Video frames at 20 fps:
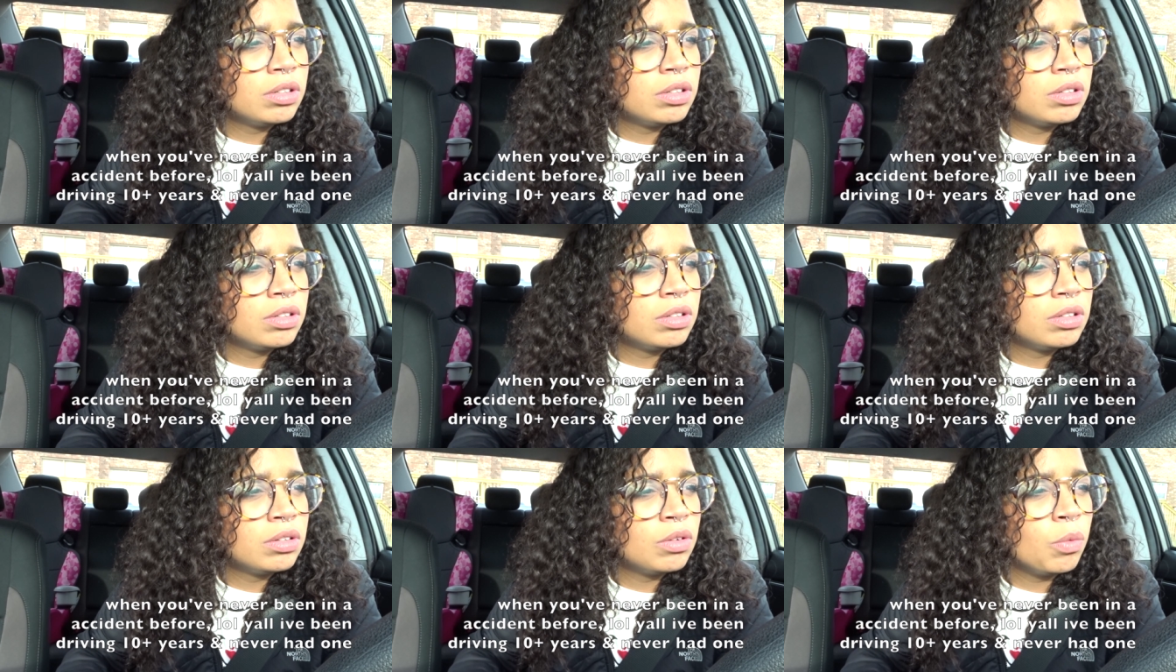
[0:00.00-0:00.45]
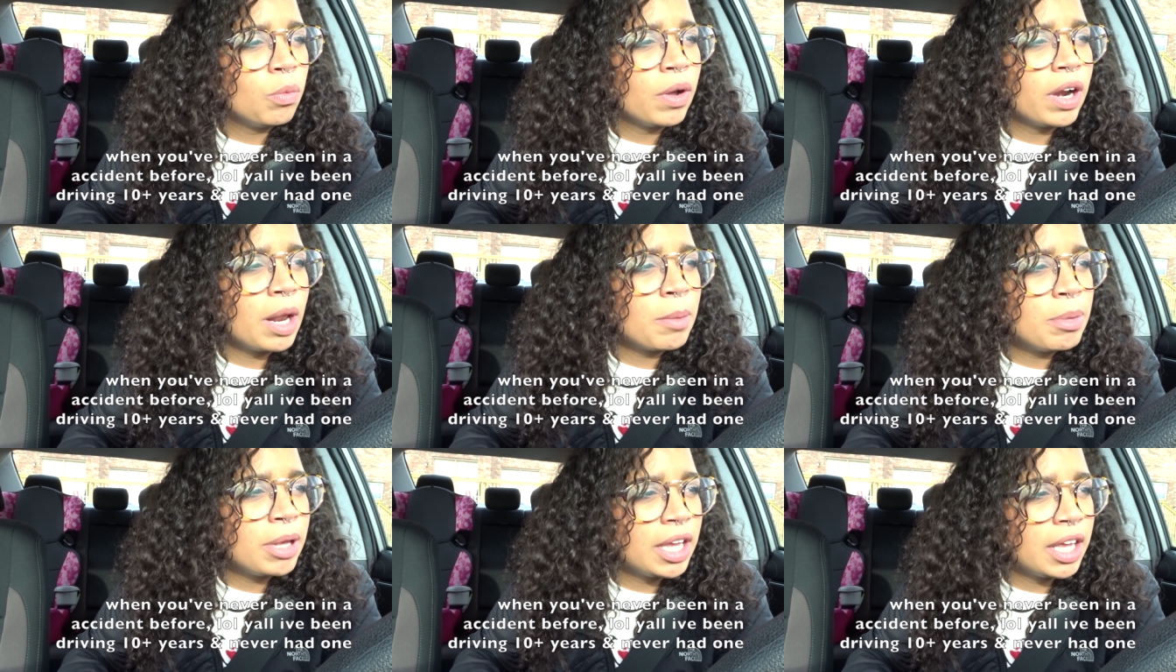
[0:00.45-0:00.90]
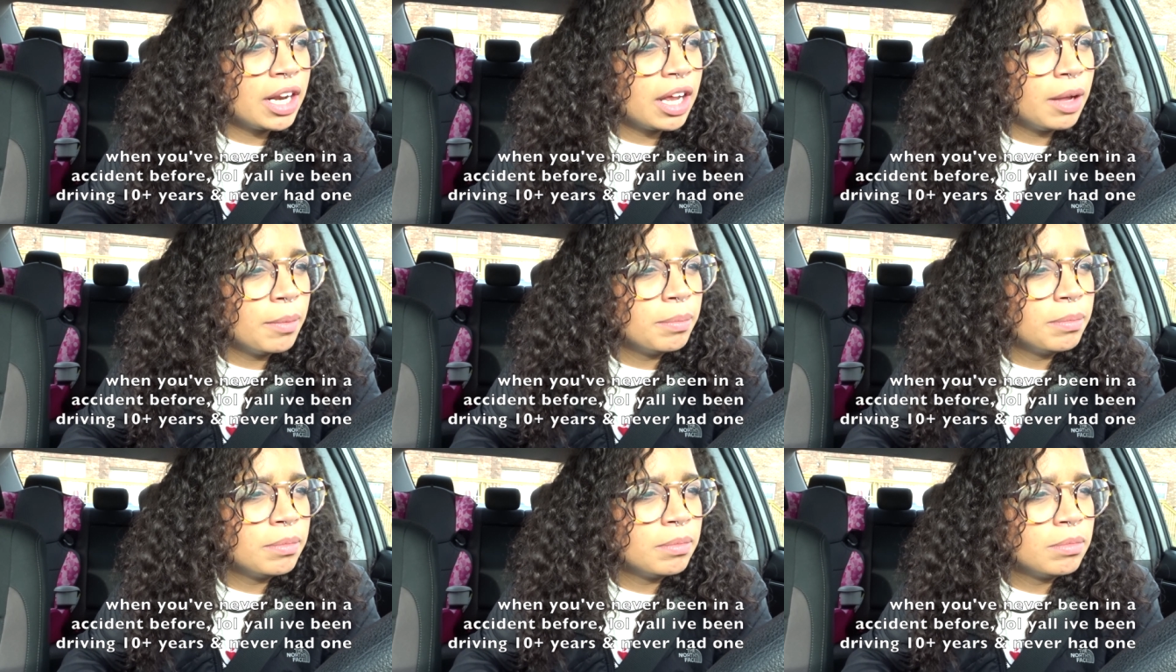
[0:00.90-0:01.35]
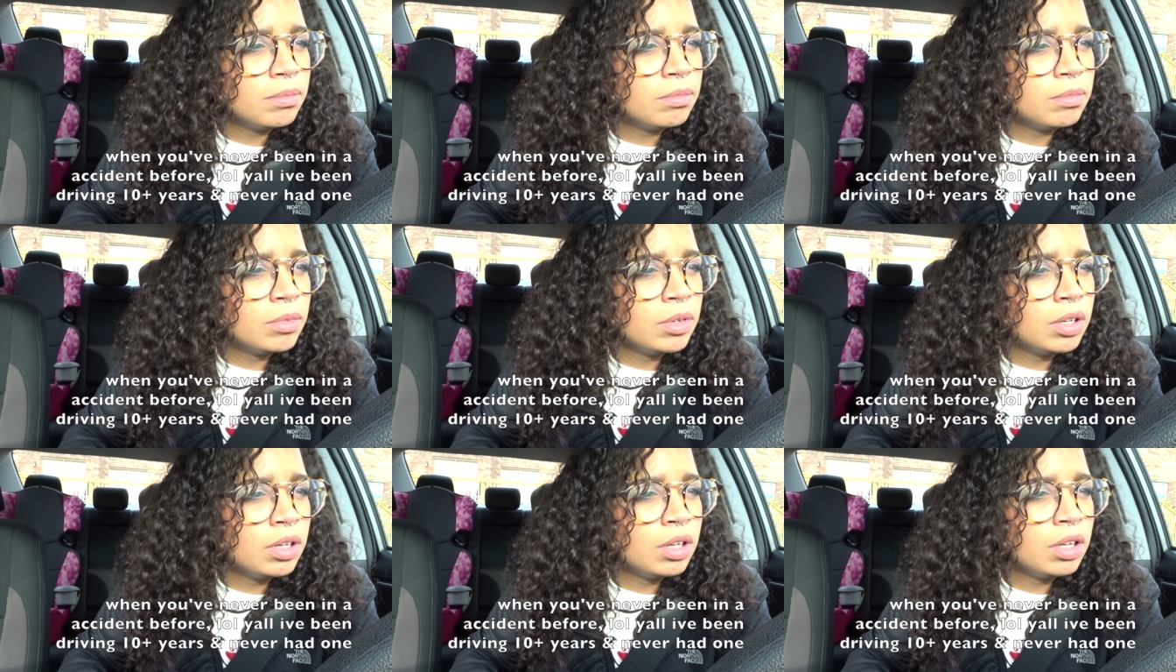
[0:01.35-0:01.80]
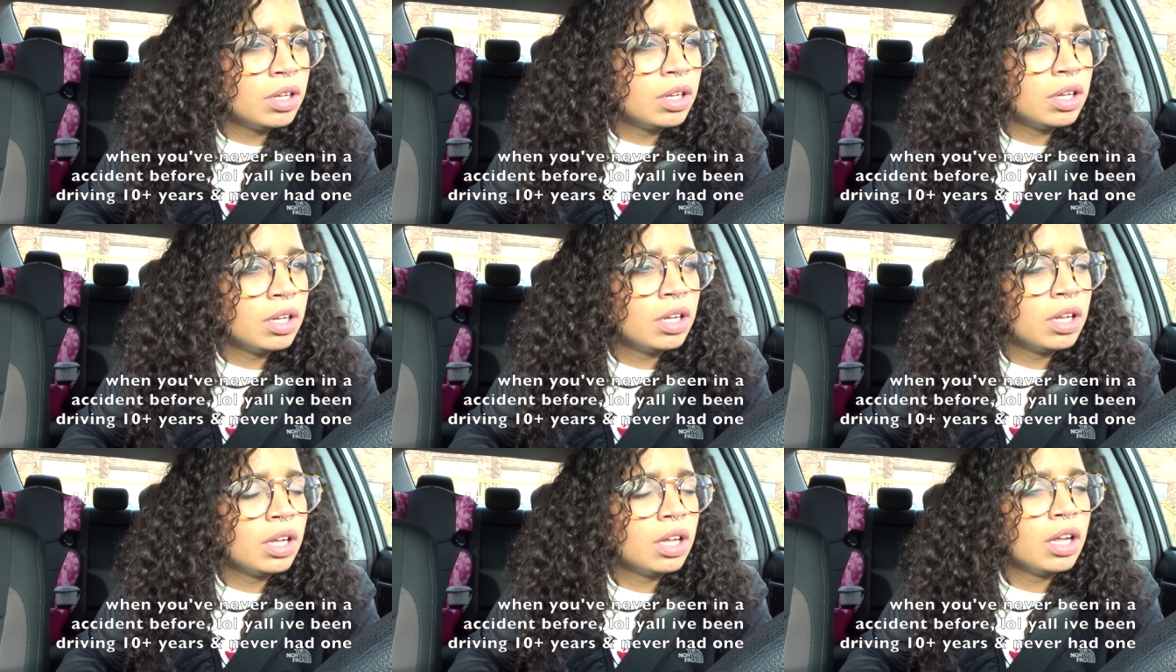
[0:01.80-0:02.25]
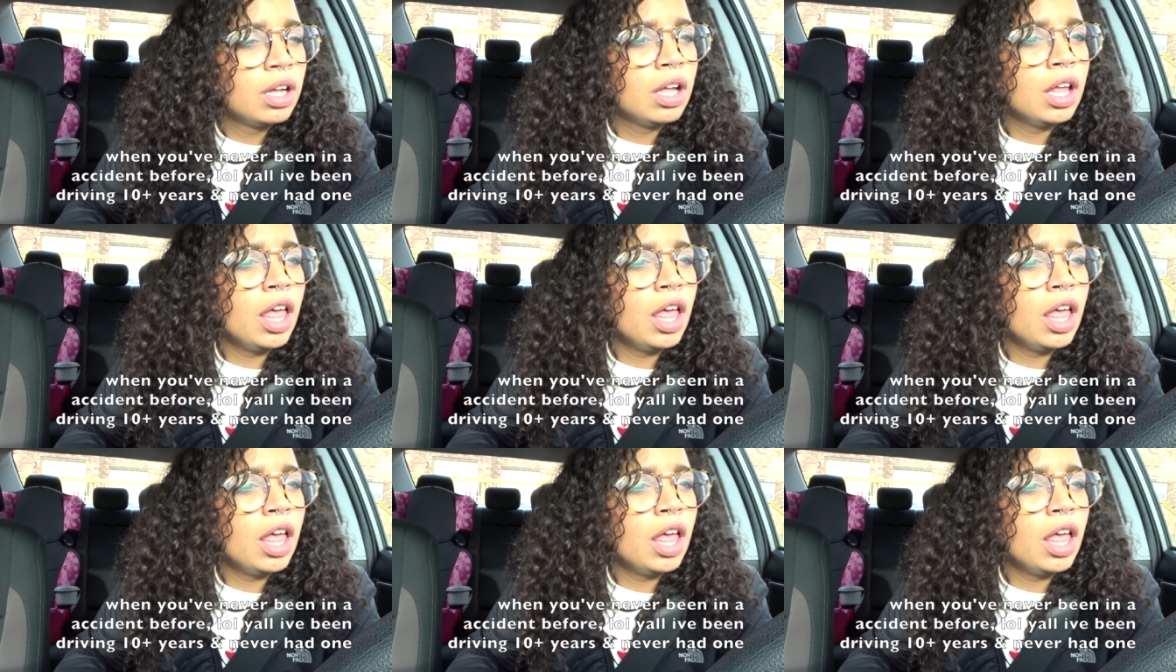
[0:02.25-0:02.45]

Uh huh. When I pick it up. Yep.